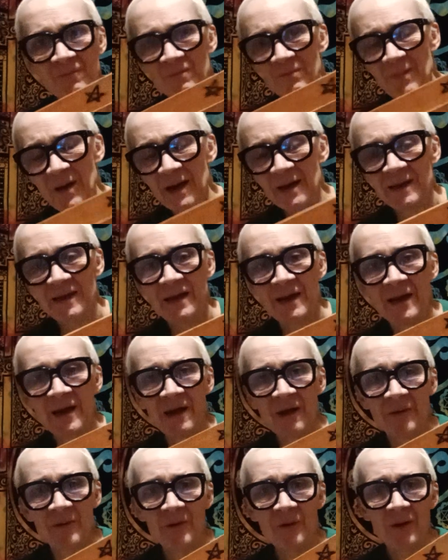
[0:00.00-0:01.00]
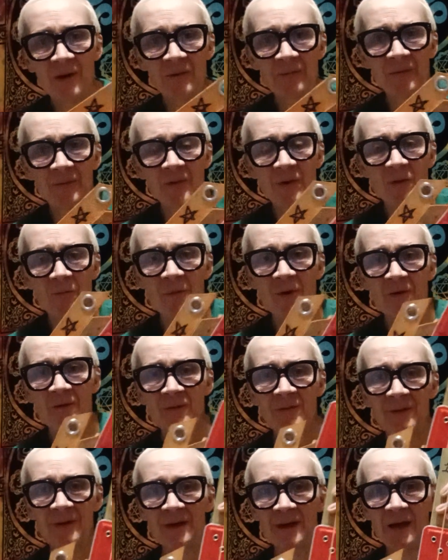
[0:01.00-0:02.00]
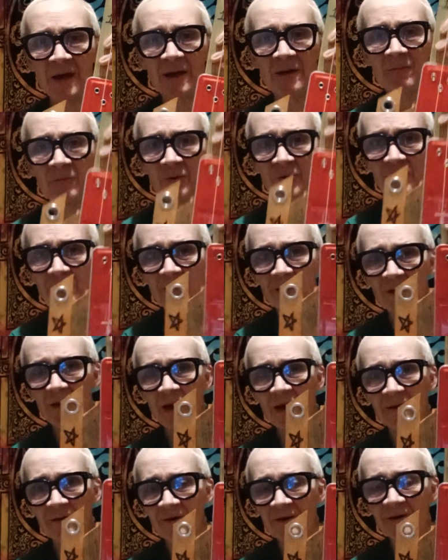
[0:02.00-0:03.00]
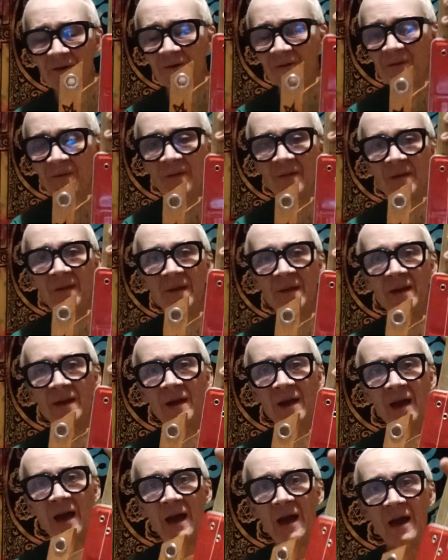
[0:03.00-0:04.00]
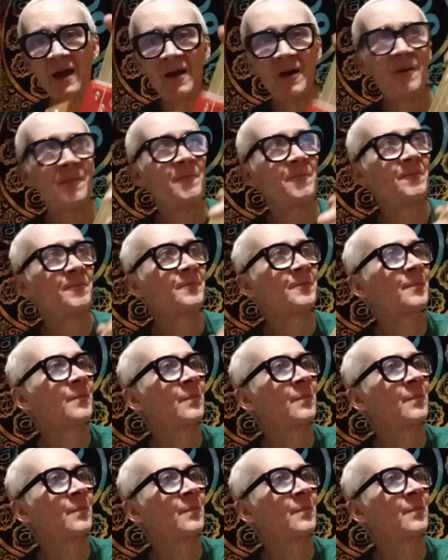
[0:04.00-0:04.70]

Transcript: basically I thought I'd film her and say, what do you think? From